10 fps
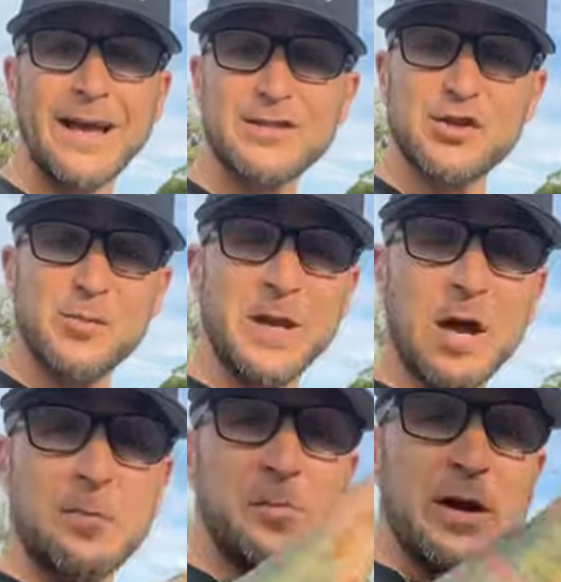Right? So you
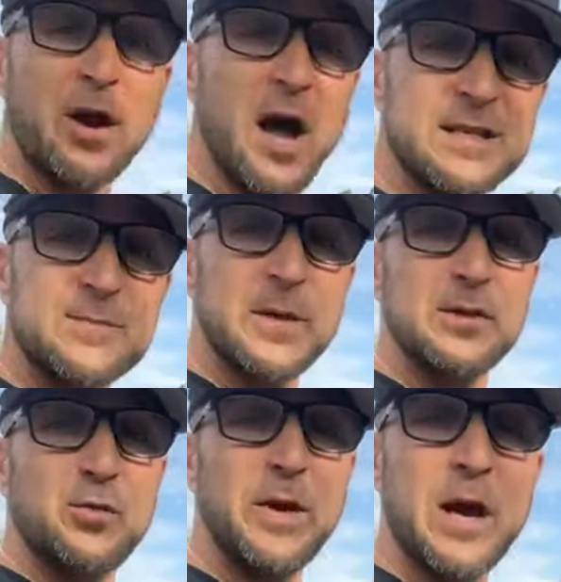become a better
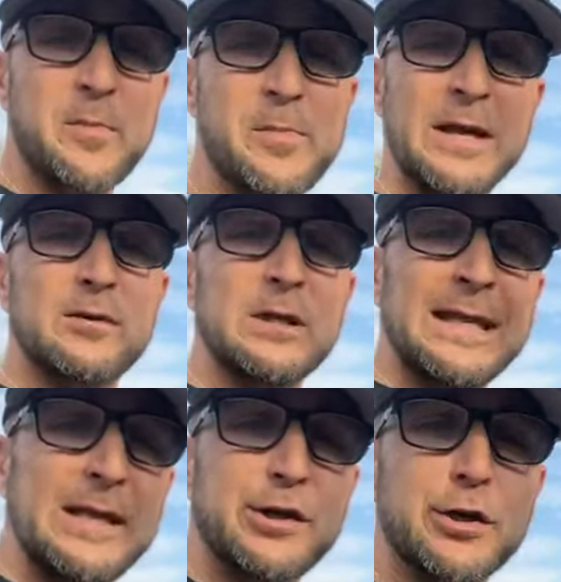husband. You become a better
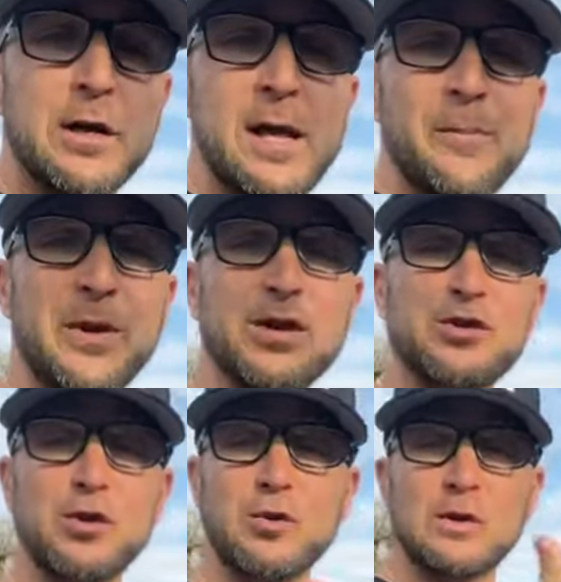leader
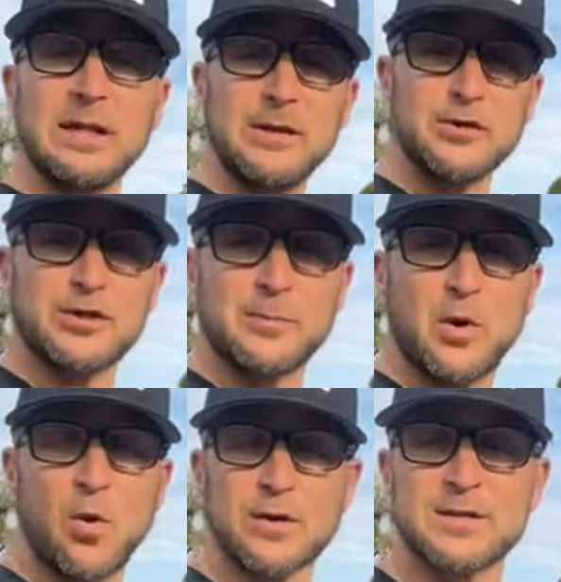because you go to
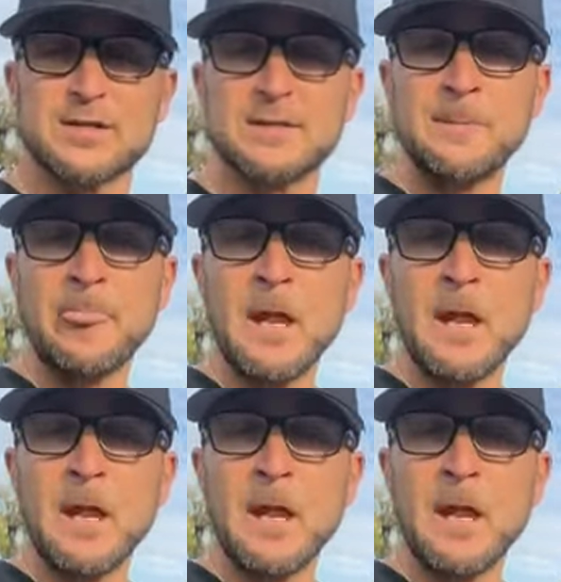leadership courses.